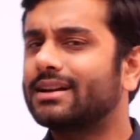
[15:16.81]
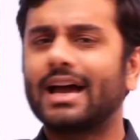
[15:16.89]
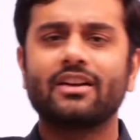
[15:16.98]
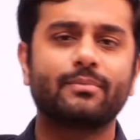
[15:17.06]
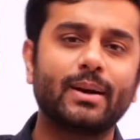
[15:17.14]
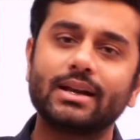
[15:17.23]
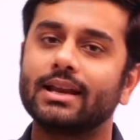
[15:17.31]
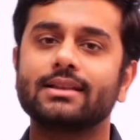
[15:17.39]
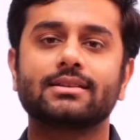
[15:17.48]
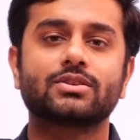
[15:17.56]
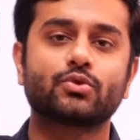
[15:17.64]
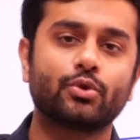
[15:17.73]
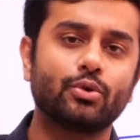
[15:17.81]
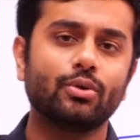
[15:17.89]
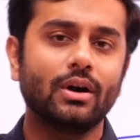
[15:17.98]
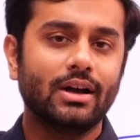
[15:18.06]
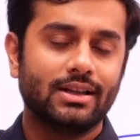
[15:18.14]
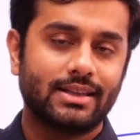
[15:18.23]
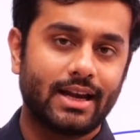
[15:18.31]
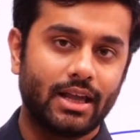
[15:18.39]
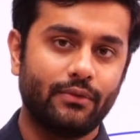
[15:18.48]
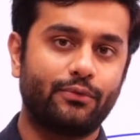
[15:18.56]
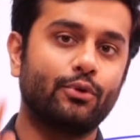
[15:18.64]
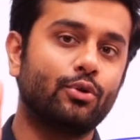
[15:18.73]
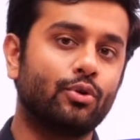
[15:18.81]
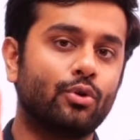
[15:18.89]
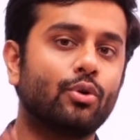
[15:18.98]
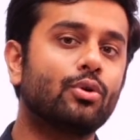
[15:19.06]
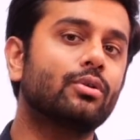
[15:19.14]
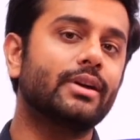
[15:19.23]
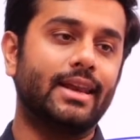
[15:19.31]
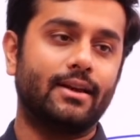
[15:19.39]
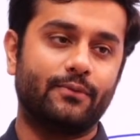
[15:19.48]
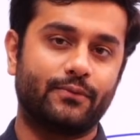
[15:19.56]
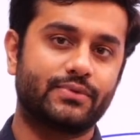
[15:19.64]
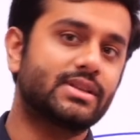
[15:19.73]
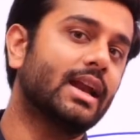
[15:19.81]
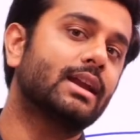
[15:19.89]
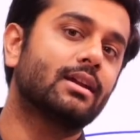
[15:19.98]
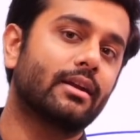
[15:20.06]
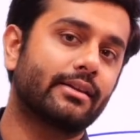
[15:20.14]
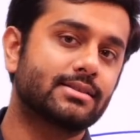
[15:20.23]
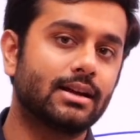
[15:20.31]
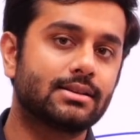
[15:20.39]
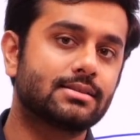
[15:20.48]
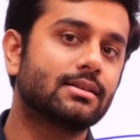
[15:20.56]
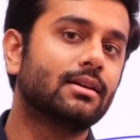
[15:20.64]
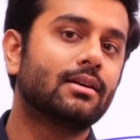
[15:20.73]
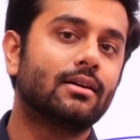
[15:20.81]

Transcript: I have been telling this to you that if you know enough standard results,